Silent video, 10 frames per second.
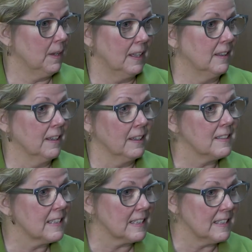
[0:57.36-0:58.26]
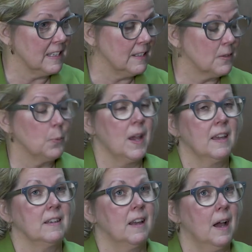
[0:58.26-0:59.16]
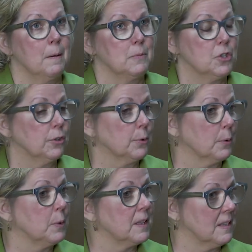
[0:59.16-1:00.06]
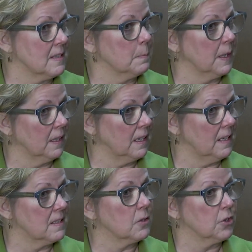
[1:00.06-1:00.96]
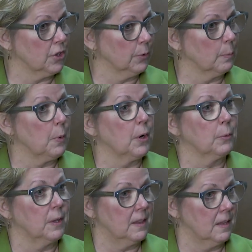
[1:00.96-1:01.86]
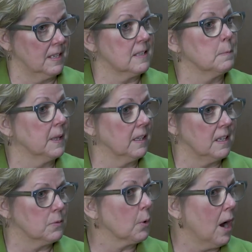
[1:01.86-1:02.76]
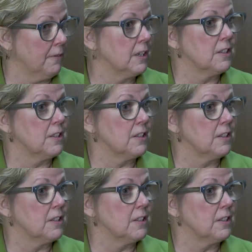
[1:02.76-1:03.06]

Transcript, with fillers: in the 60s when children with disabilities, children born with disabilities were often